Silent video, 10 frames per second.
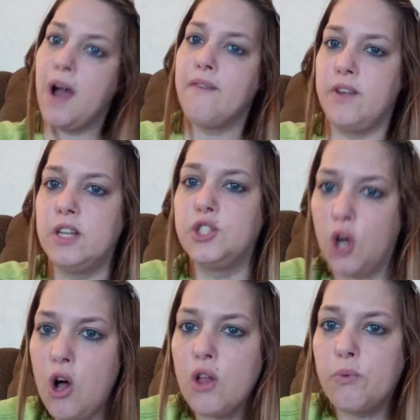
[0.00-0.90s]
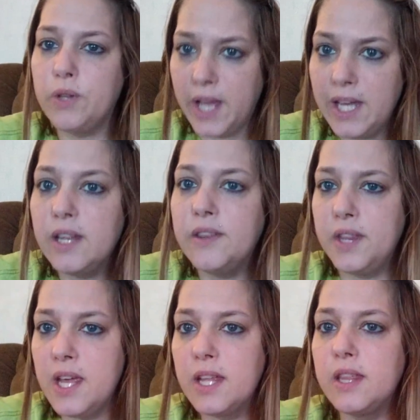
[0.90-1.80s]
have an adult related
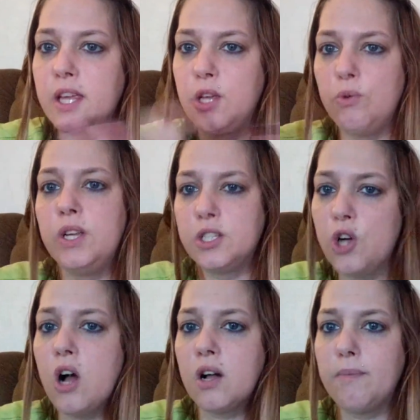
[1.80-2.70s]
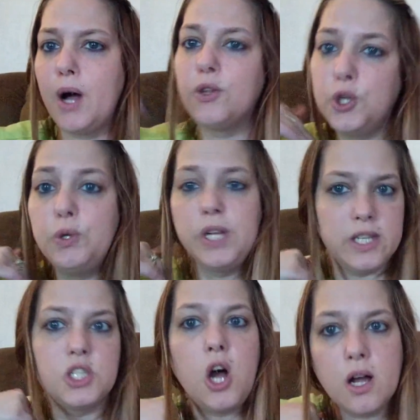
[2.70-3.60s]
thing that you need to talk about, you need
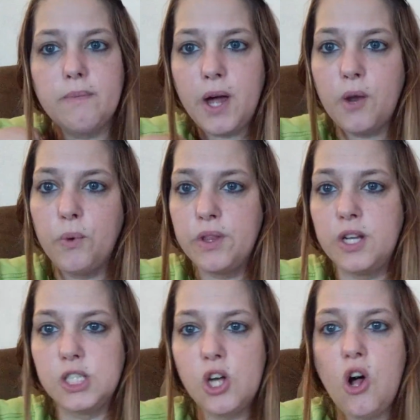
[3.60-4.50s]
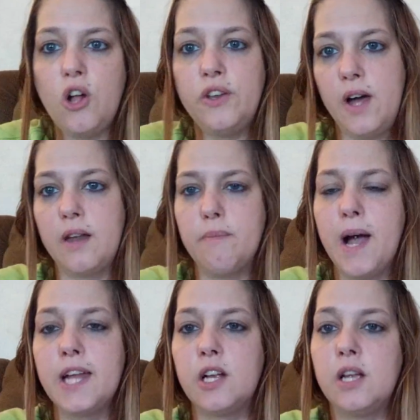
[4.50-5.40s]
to talk about it with an adult, not a
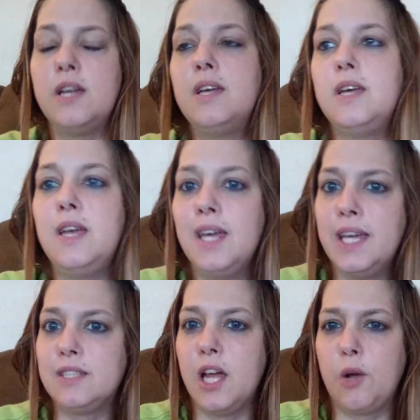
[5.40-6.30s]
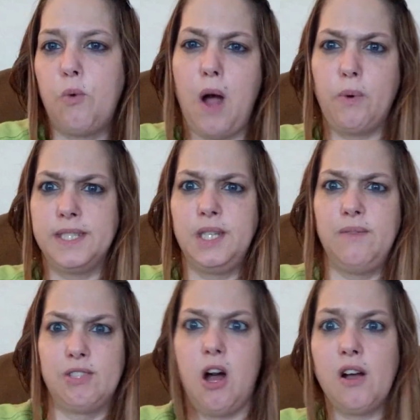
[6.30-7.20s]
minor. He's like, well, I wasn't
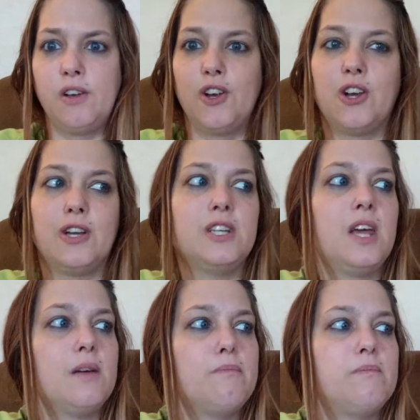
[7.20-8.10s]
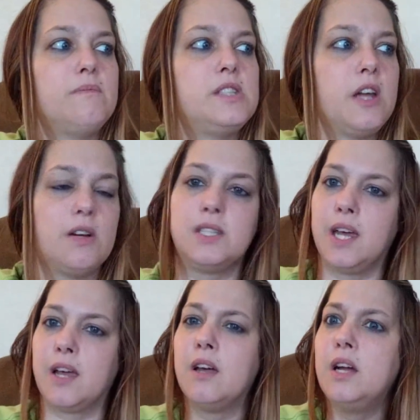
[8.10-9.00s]
even talking to her. And Sierra's
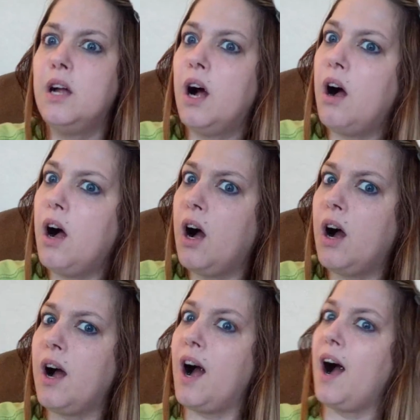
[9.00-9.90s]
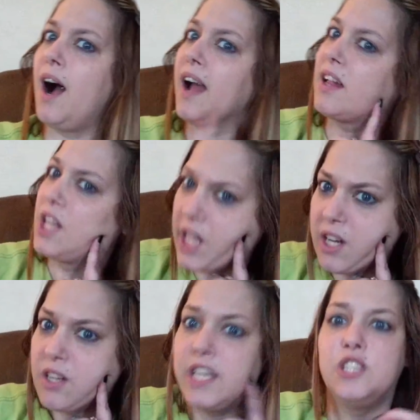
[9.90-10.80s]
like, I
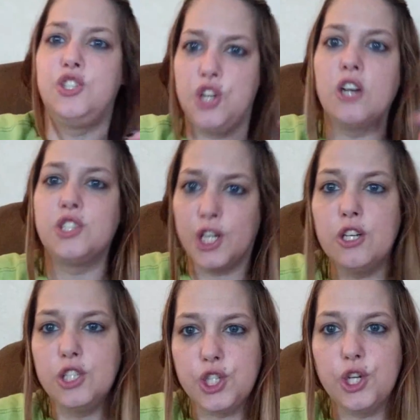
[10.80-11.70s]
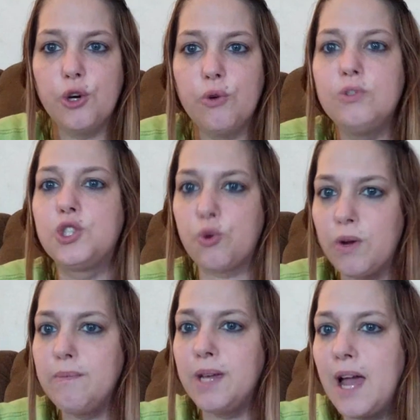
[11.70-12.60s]
clearly just heard you
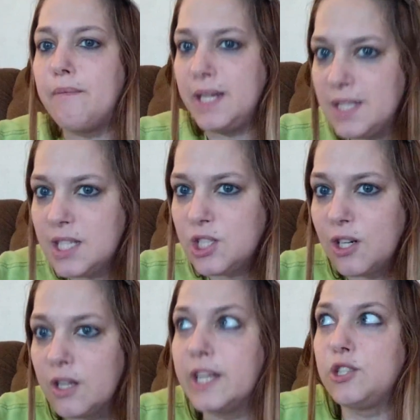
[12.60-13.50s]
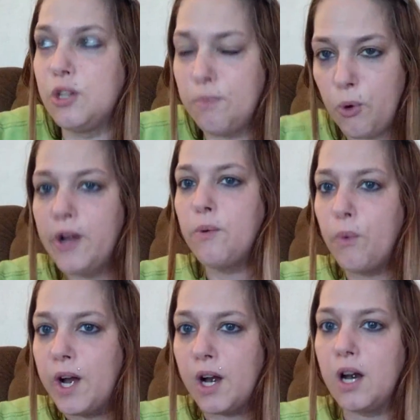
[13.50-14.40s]
screaming at my sister, like to the point
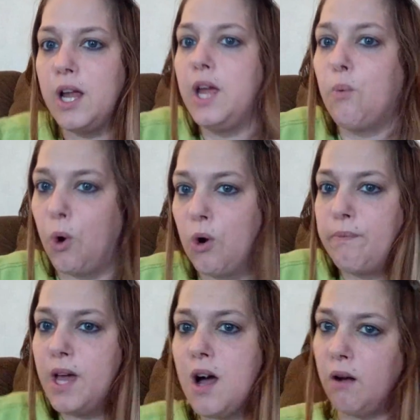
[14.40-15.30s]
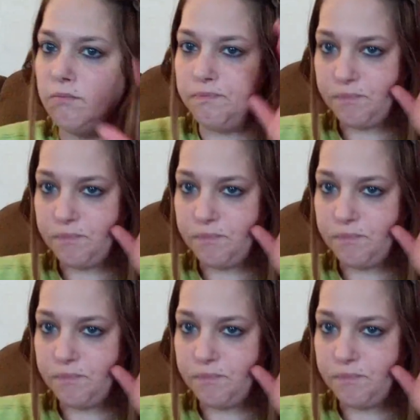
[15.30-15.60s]
where it woke me up.